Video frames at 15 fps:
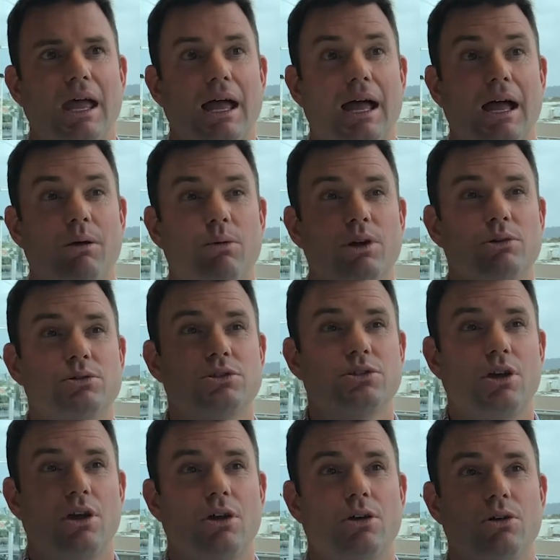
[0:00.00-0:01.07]
Uh, we
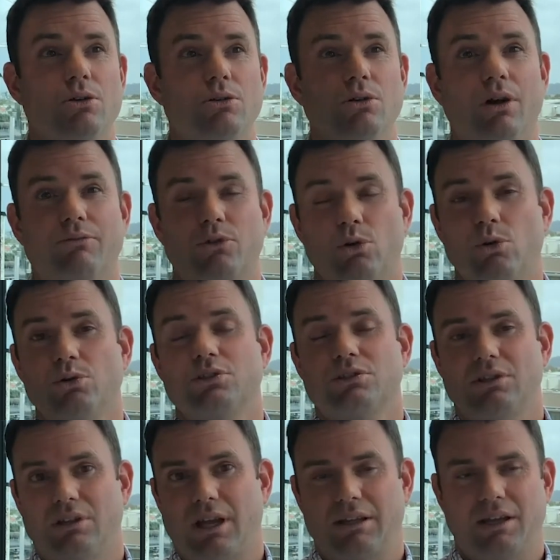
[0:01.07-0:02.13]
also, of
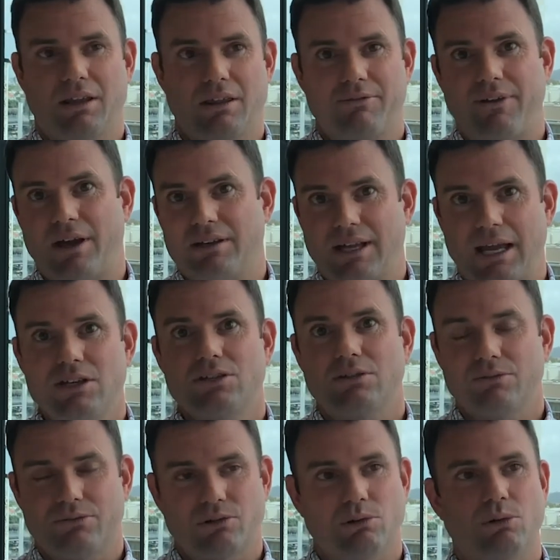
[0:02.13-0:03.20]
course, uh, yeah, the
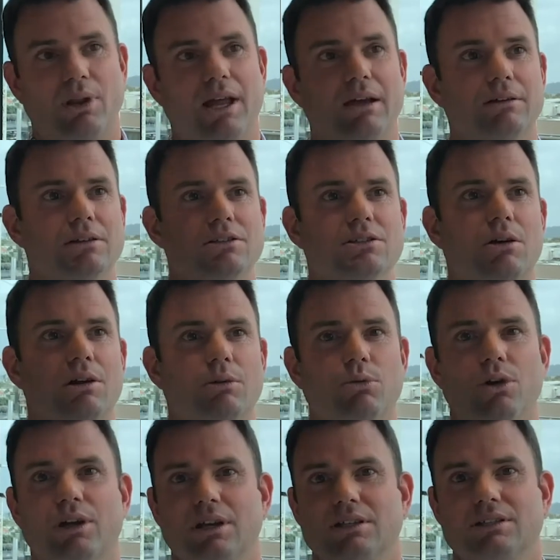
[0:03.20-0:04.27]
foundation for all our consulting
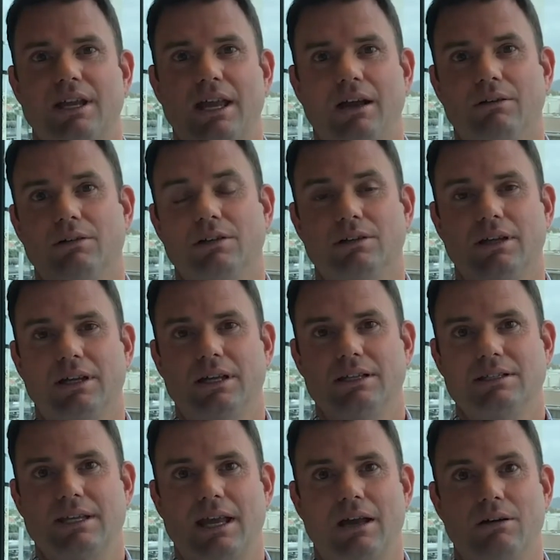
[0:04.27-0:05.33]
work is our,
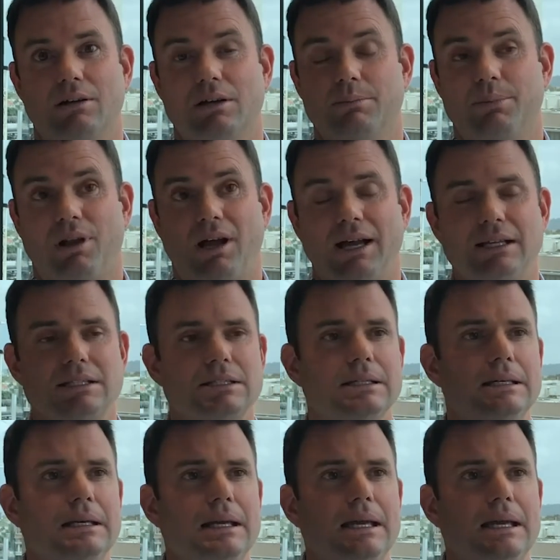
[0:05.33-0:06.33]
is our compliance.